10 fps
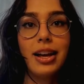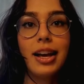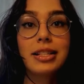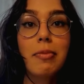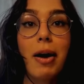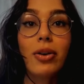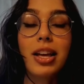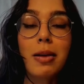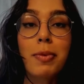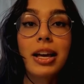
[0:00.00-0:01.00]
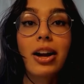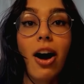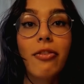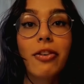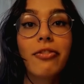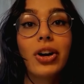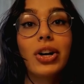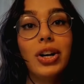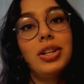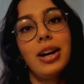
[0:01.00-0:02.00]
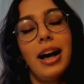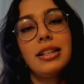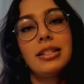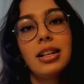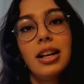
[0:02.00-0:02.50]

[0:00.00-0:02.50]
It's about keeping it off for good, you guys.